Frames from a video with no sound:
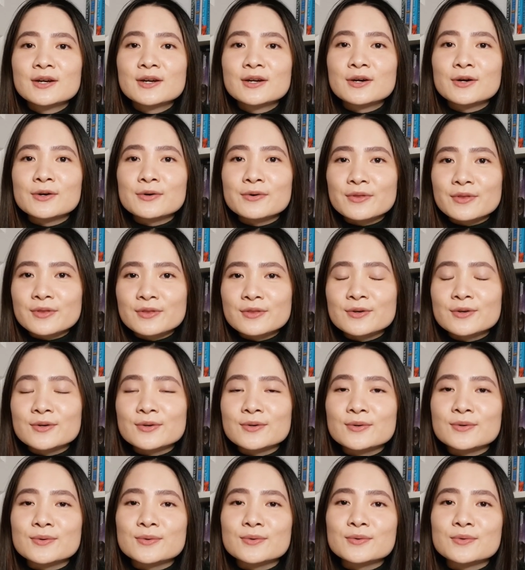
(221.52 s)

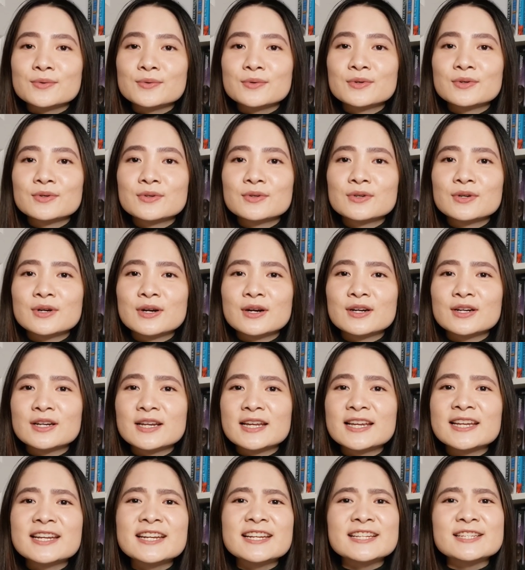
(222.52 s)
although
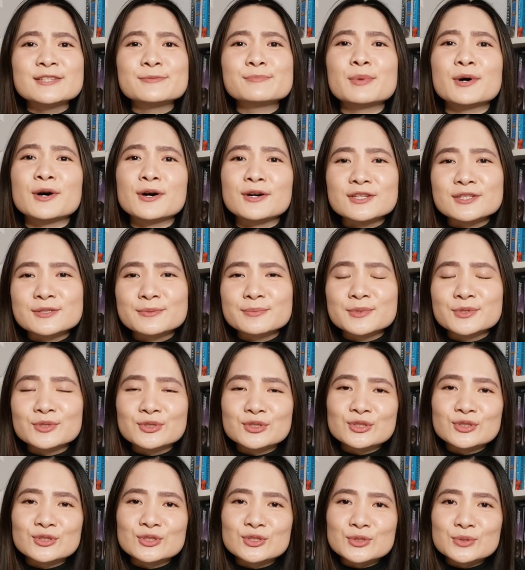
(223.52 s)
it is possible
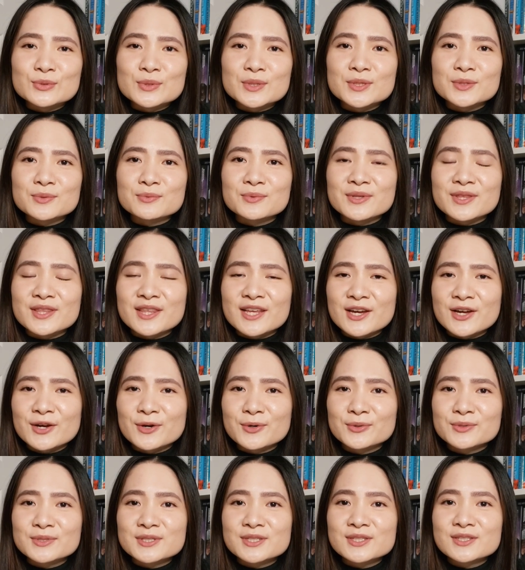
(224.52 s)
to do it
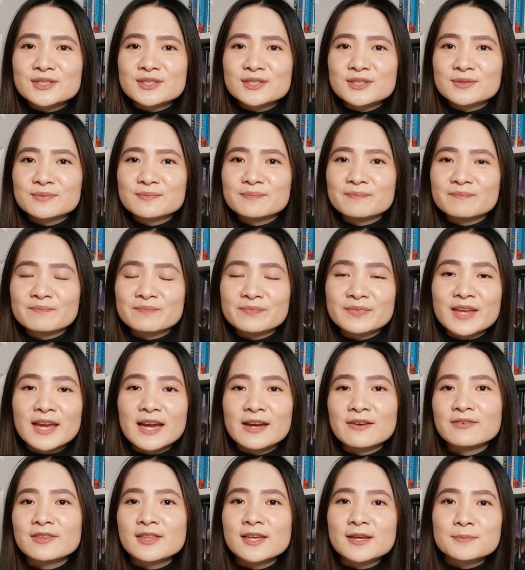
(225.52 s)
without
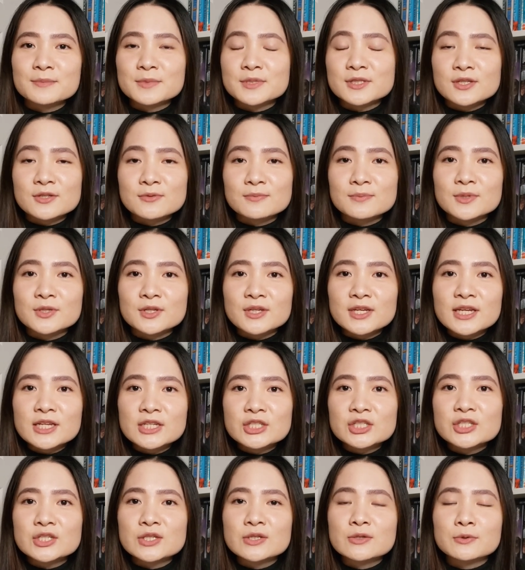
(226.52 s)
having that
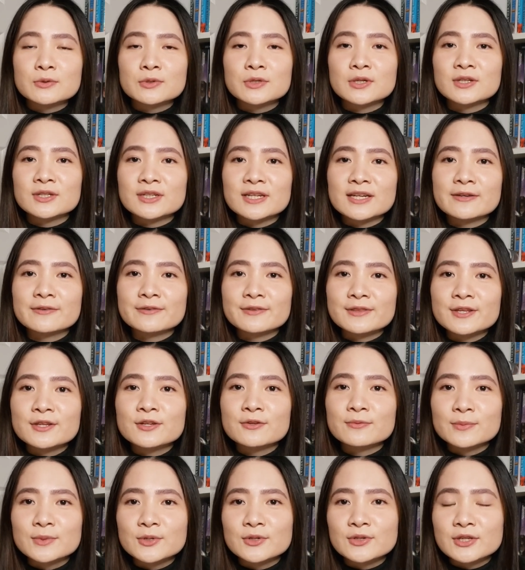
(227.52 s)
miscommunication or unhealthy
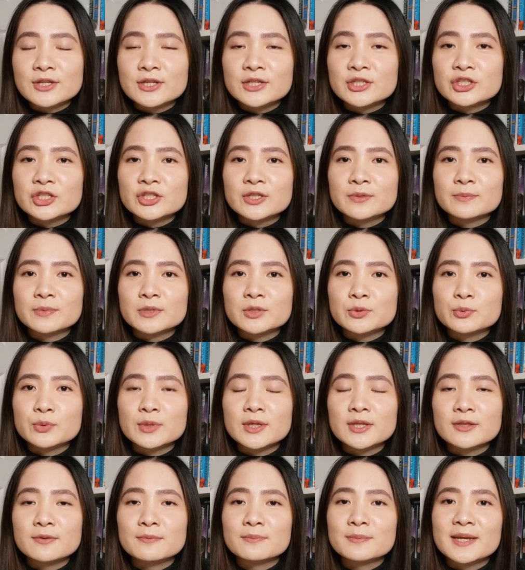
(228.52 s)
communication
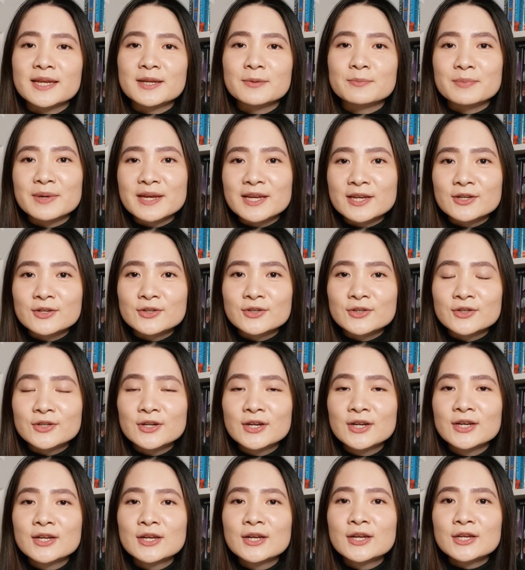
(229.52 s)
between the main pair
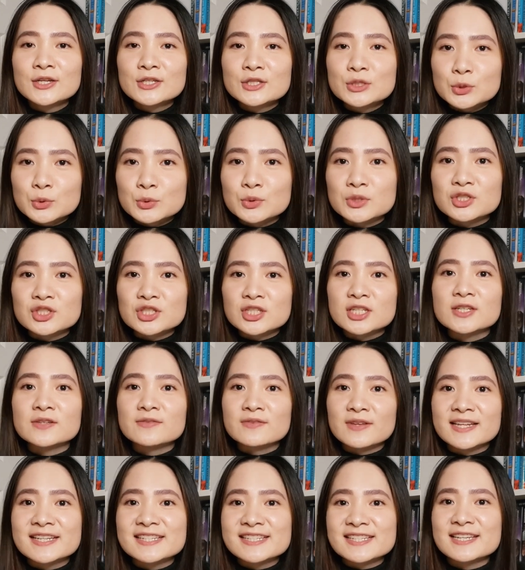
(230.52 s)
to achieve
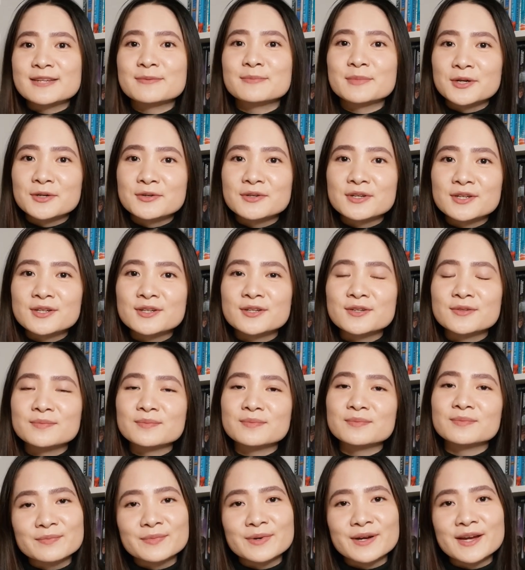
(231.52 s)
that same
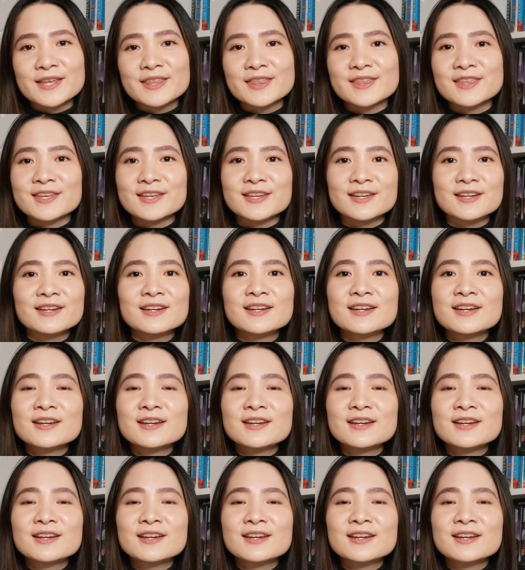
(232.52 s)
outcome. But I think